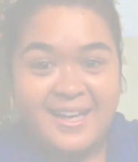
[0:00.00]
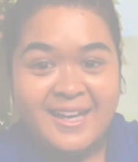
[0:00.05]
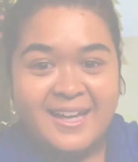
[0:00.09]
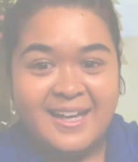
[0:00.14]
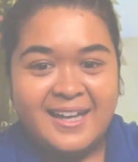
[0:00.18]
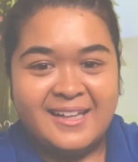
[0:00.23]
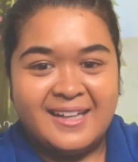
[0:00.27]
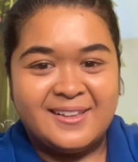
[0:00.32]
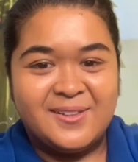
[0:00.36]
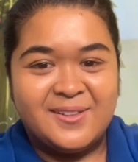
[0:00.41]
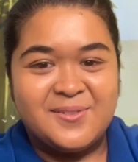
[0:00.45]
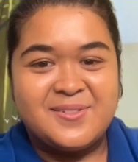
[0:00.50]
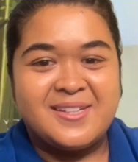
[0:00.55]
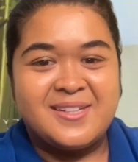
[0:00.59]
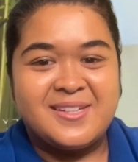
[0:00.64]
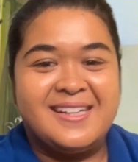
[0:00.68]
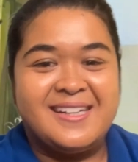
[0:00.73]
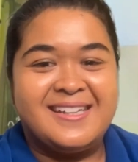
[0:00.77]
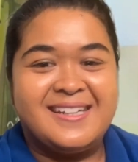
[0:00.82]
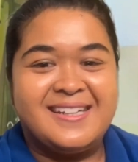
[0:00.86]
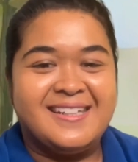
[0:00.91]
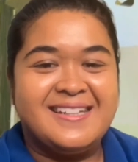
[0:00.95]
Hello, City
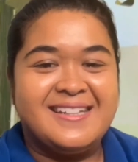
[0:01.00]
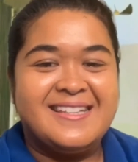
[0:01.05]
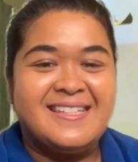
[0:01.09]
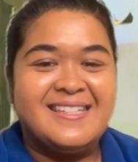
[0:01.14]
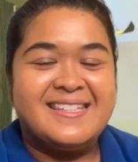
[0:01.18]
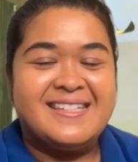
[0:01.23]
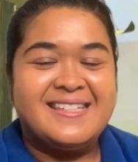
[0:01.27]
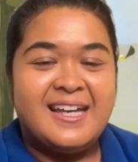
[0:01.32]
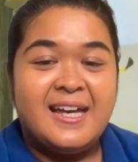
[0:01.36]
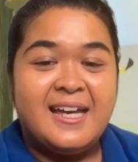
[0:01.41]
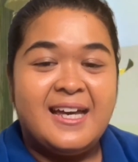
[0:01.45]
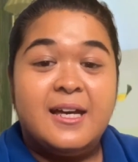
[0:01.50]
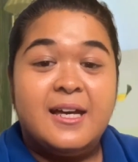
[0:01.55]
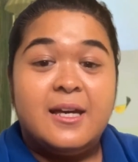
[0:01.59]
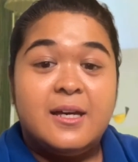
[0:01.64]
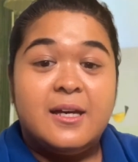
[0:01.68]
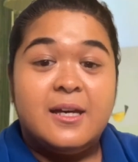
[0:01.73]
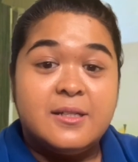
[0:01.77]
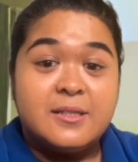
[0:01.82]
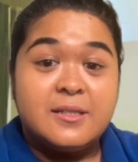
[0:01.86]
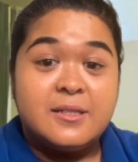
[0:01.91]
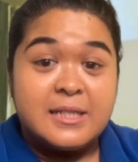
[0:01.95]
Kids.
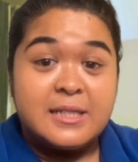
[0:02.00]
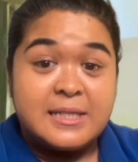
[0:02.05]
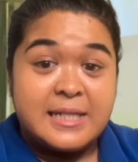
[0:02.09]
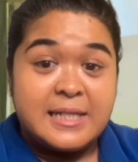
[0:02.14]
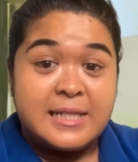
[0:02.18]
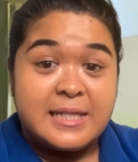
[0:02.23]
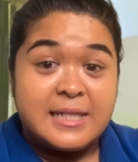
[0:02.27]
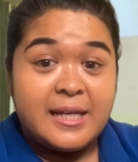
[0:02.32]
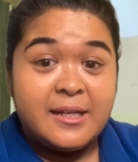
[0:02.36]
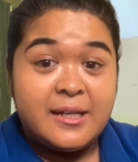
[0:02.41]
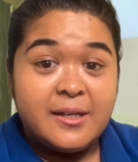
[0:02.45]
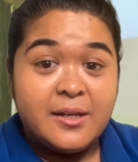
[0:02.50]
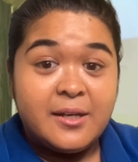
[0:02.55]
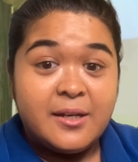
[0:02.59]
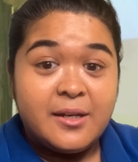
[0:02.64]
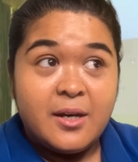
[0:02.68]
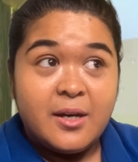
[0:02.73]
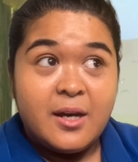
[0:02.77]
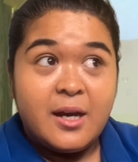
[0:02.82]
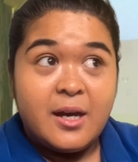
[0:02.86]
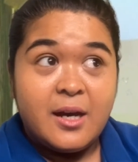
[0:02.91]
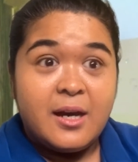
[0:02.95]
Today,
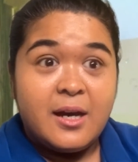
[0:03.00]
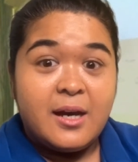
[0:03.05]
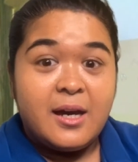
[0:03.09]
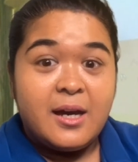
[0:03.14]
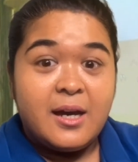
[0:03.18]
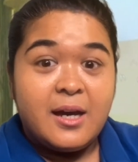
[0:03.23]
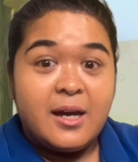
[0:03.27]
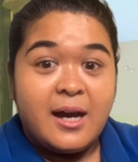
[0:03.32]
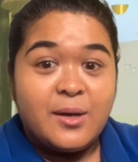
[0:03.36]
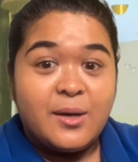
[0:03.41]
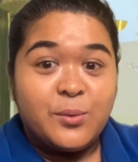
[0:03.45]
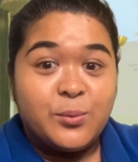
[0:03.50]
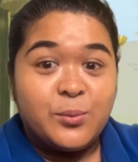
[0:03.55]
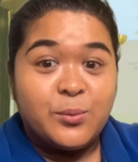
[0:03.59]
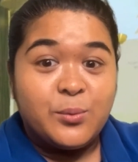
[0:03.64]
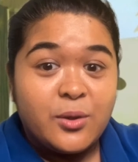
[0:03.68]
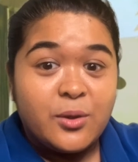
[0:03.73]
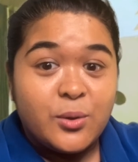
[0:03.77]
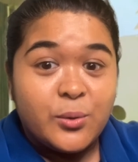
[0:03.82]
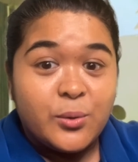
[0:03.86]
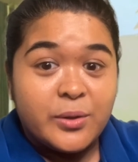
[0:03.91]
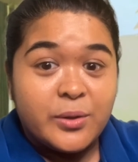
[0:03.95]
we are
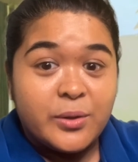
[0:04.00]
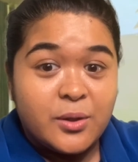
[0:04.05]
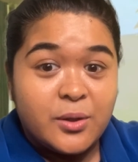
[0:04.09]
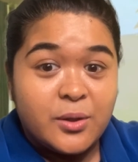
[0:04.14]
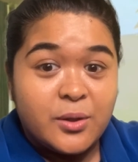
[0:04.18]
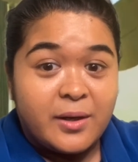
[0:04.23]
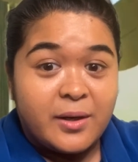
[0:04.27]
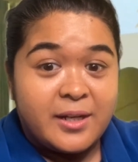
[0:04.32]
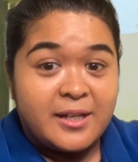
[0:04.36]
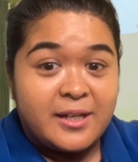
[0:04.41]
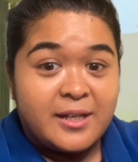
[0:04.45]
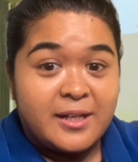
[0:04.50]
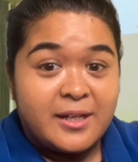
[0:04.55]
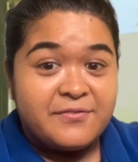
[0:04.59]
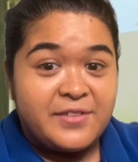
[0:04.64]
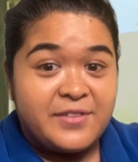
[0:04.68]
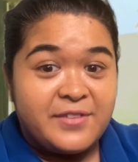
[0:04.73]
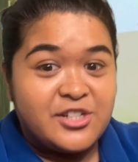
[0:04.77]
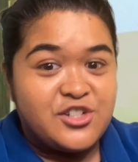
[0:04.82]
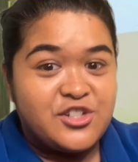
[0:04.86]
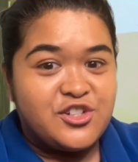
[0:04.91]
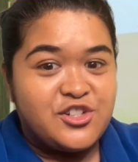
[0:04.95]
going to go on an
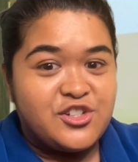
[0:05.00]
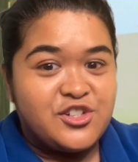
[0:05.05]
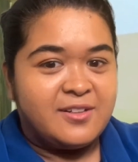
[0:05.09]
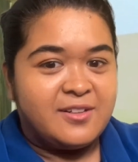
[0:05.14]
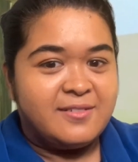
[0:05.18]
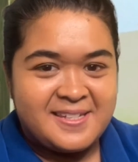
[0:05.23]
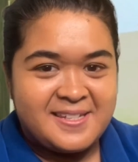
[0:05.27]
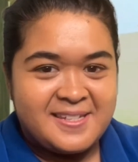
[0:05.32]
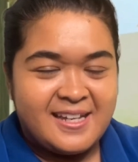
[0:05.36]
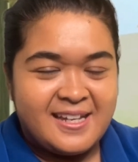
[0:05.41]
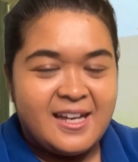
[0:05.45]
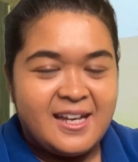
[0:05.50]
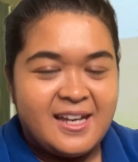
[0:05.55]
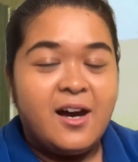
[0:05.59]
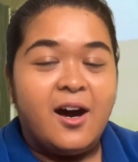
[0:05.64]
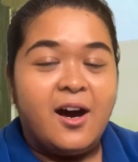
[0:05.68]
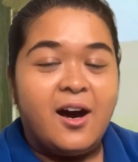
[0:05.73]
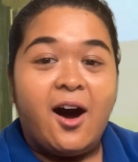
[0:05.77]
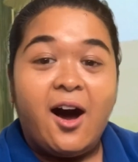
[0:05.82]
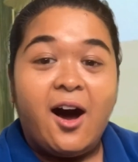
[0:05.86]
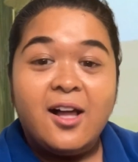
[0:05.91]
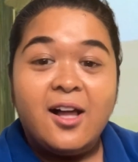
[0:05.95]
adventure.
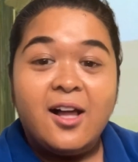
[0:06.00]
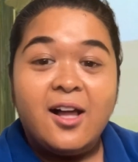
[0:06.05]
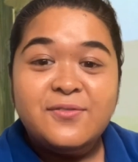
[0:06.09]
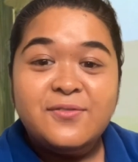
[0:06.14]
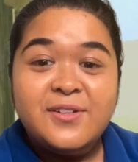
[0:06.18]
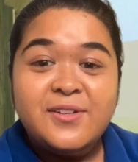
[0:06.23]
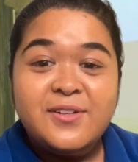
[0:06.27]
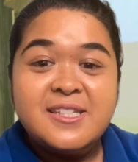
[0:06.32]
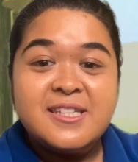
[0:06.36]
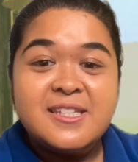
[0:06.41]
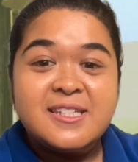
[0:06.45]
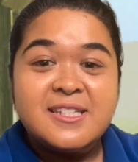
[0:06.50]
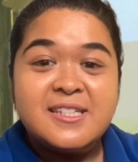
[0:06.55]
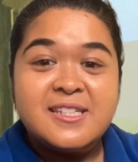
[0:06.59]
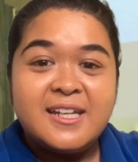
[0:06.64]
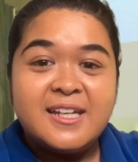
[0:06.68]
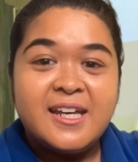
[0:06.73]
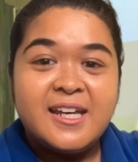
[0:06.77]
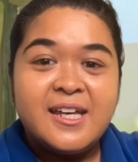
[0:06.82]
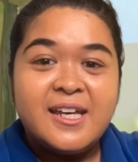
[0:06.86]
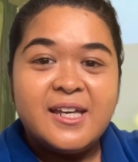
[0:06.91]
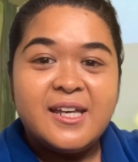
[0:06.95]
All of us
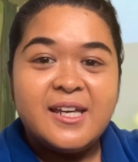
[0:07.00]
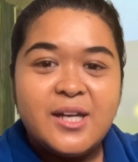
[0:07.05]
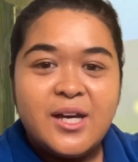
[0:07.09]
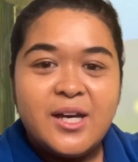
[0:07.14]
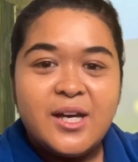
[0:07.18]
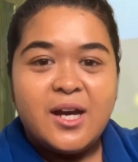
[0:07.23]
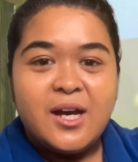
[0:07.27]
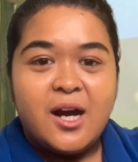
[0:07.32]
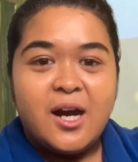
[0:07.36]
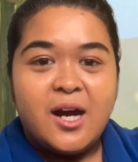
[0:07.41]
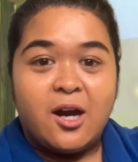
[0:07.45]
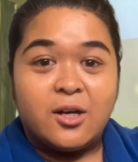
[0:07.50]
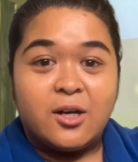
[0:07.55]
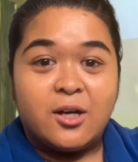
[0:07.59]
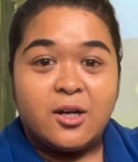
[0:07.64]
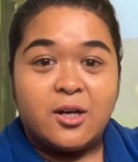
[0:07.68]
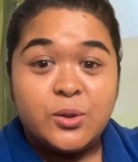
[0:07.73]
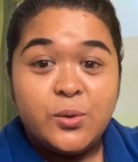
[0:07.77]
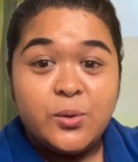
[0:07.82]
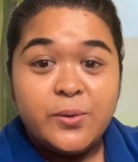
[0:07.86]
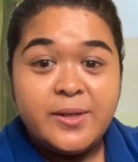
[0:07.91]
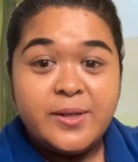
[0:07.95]
today are
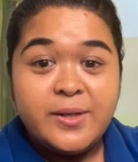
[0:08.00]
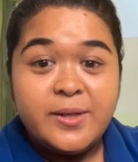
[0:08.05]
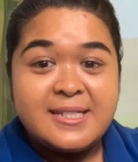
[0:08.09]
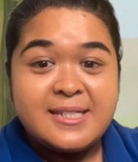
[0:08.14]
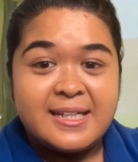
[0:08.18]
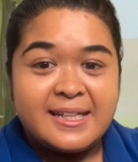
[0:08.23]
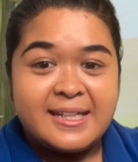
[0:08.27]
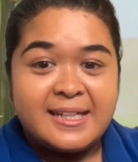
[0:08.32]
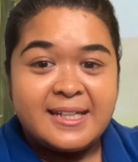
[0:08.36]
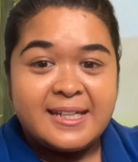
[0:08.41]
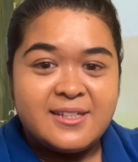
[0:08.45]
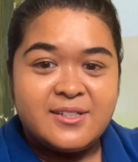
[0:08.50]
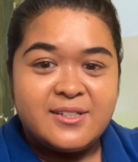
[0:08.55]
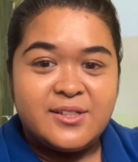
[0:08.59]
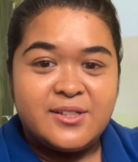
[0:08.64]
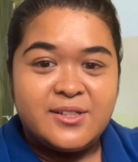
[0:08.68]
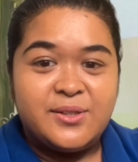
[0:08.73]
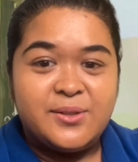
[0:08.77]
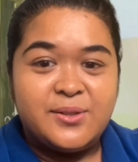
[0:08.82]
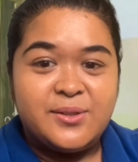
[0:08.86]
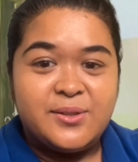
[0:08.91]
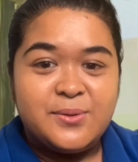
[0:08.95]
going to get to
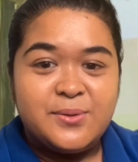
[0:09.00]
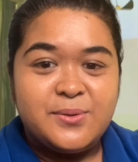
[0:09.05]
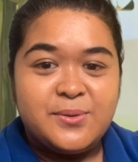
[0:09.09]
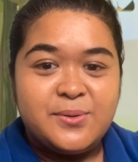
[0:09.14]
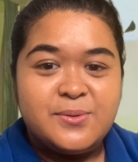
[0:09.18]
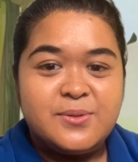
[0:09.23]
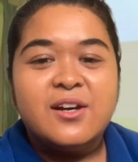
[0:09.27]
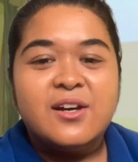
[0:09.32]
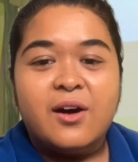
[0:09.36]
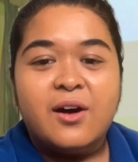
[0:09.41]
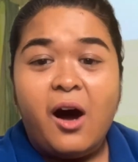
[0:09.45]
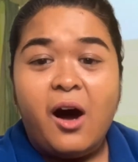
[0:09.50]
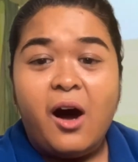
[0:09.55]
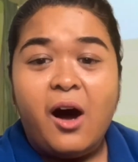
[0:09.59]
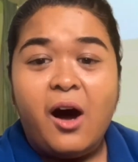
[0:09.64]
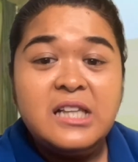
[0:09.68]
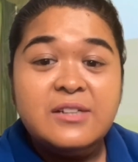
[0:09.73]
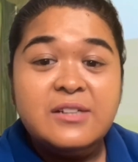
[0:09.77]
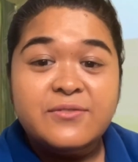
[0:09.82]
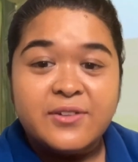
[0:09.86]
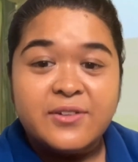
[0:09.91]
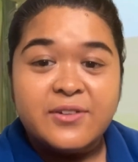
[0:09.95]
use all
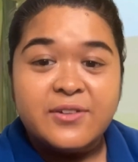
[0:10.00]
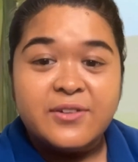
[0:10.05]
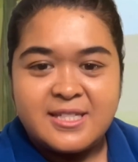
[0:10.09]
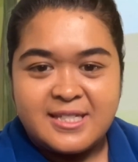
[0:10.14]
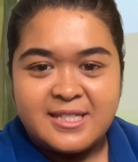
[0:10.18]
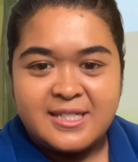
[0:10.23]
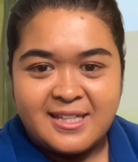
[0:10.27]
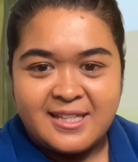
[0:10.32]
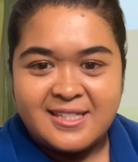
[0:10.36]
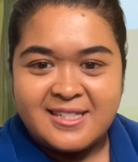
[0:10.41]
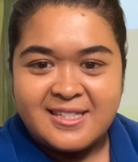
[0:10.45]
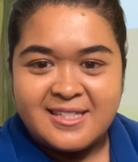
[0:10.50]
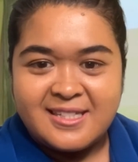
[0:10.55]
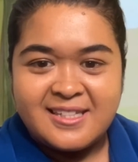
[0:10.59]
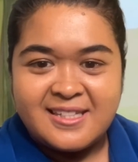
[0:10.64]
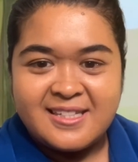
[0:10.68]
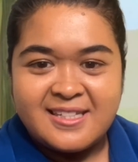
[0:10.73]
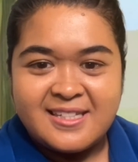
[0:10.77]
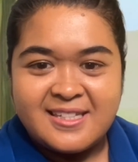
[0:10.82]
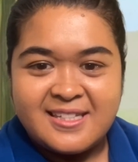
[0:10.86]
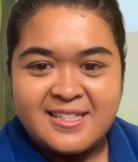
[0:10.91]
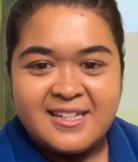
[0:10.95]
of our senses.